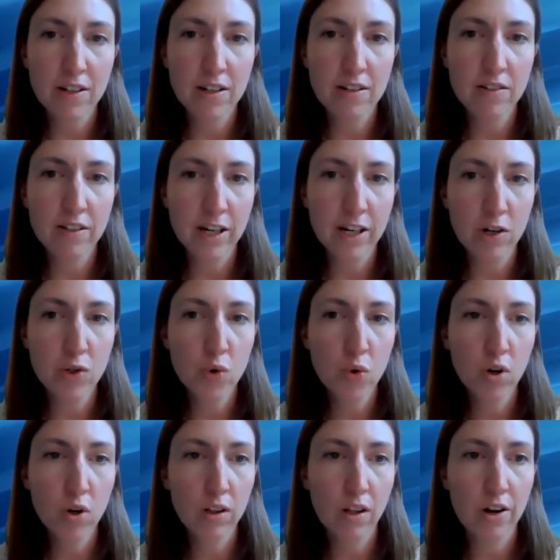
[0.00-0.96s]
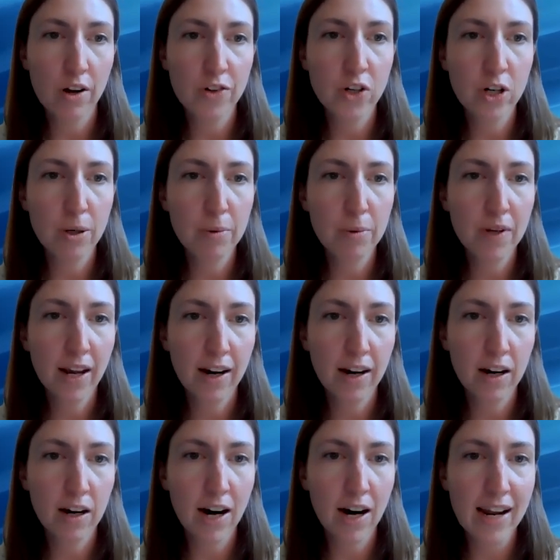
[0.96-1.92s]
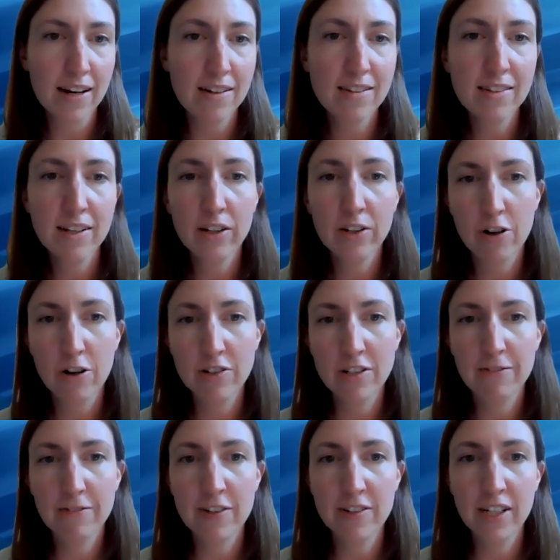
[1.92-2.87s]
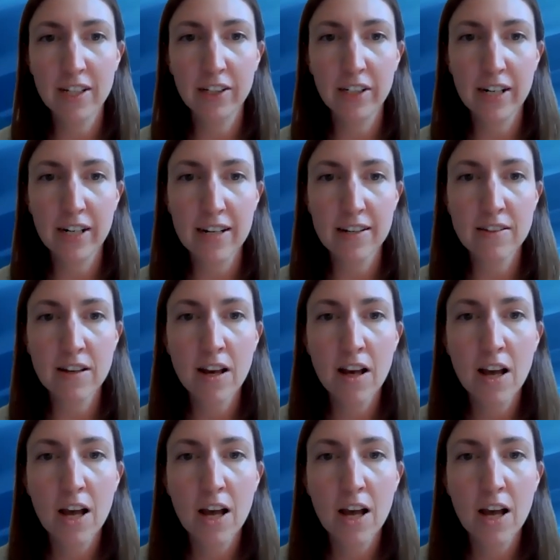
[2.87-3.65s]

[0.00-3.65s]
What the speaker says: is geared toward long-term care and skilled nursing facilities,